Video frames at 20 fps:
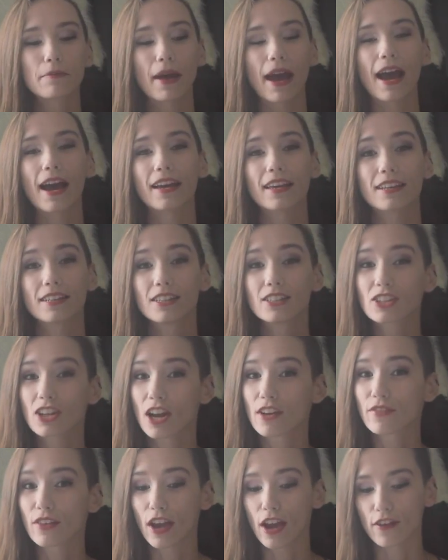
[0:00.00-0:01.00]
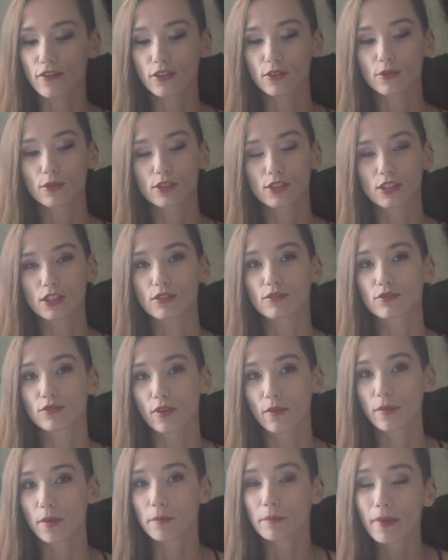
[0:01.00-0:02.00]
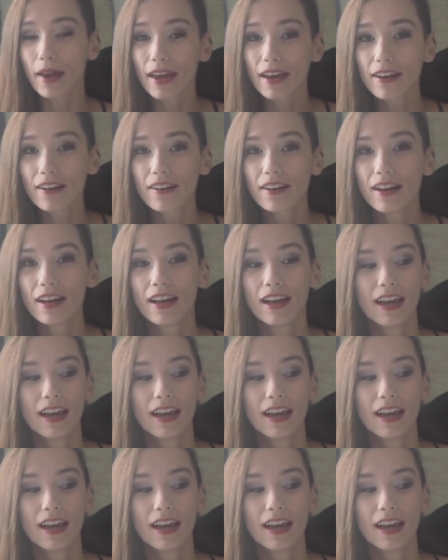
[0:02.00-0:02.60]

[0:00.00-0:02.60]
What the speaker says: package I've ever received from the mail.